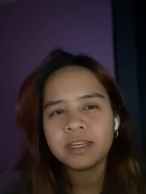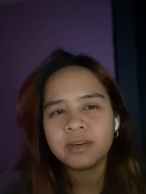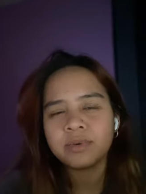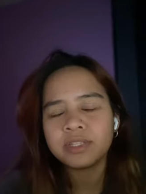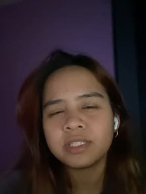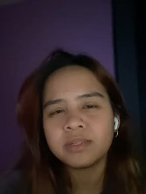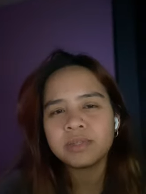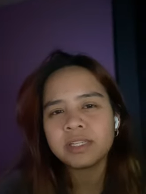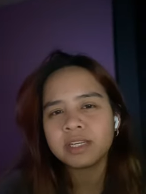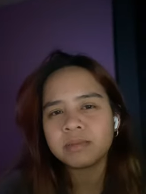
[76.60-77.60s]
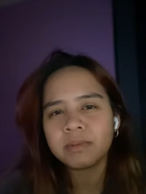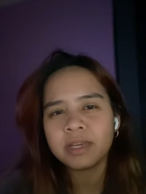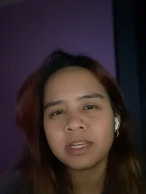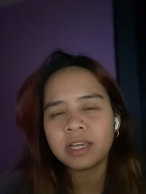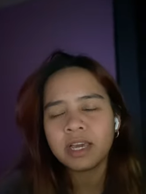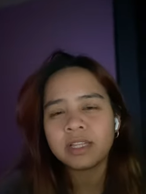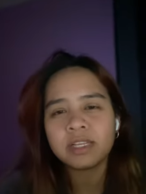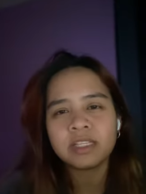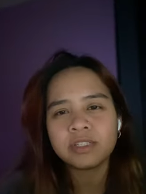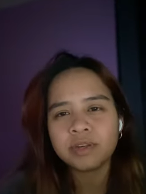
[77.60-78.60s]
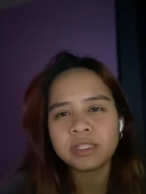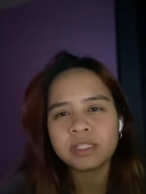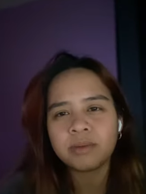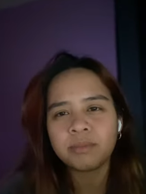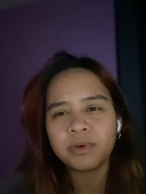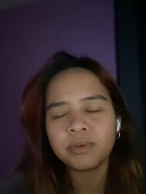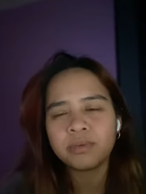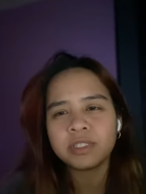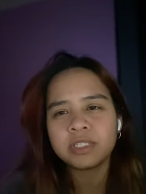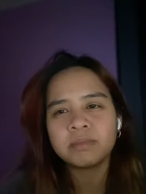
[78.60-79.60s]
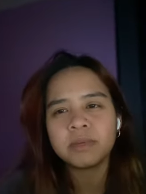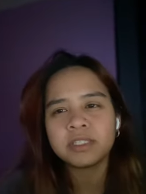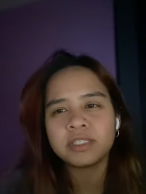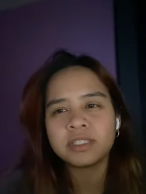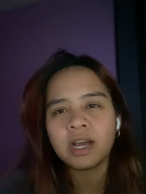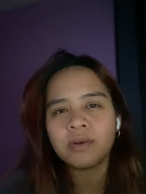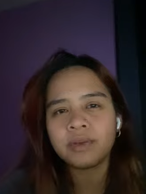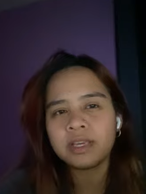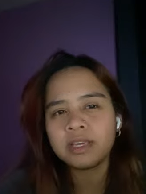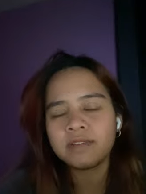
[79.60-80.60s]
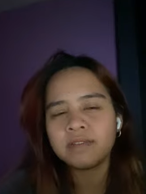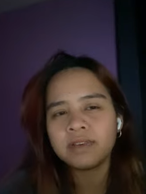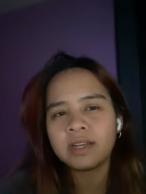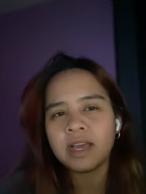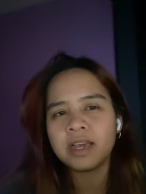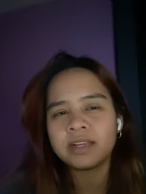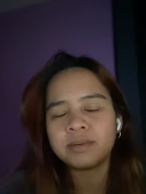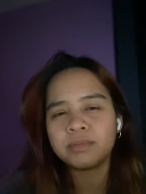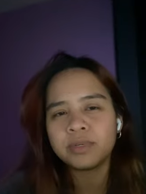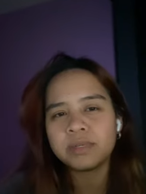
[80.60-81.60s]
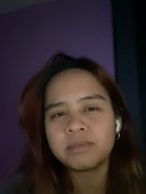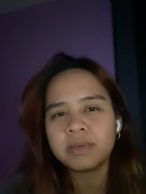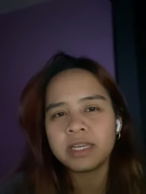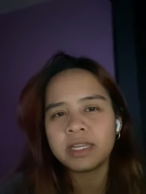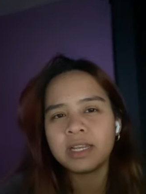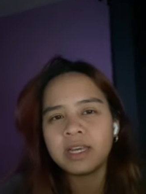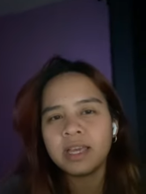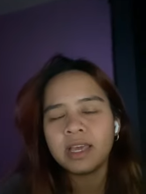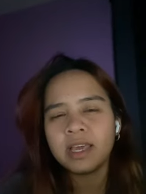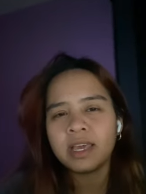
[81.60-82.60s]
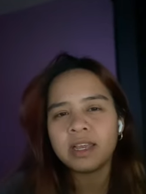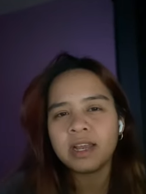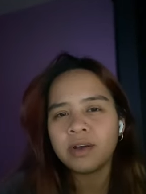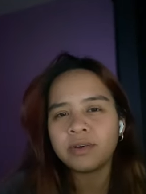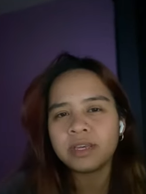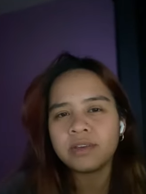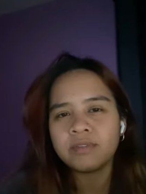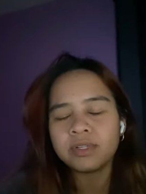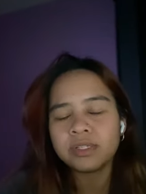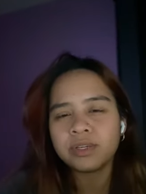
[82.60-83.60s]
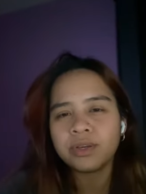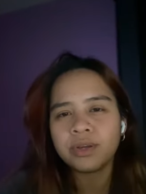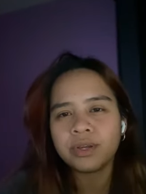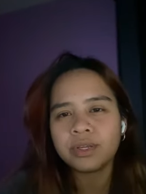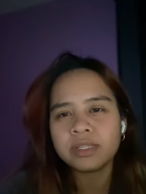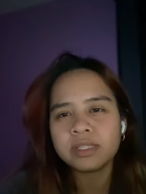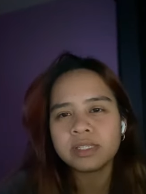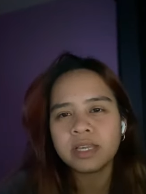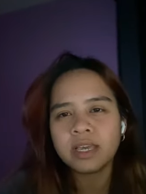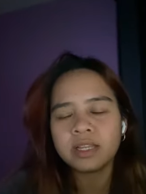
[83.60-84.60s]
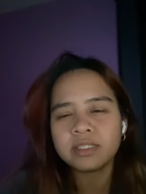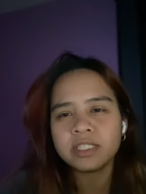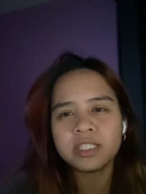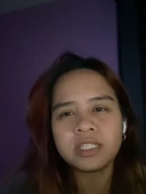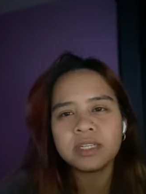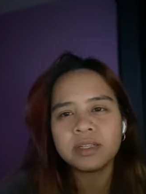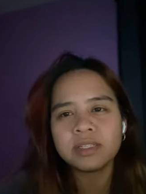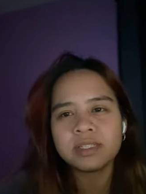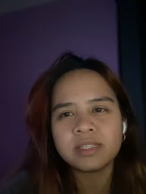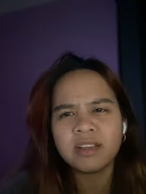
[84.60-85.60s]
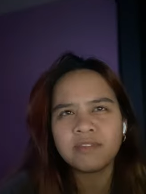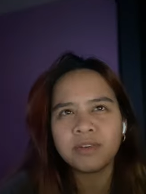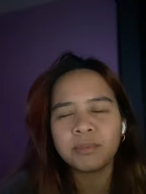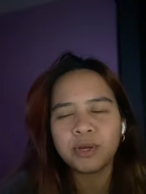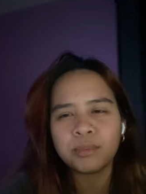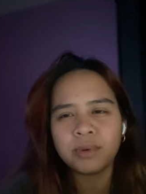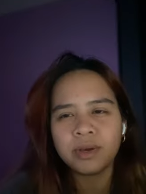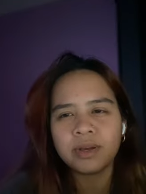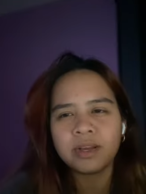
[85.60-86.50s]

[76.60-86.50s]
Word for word: where she was explaining an interesting point where she mentioned how Eve and Adam was made and how Eve was curious, and she said from her book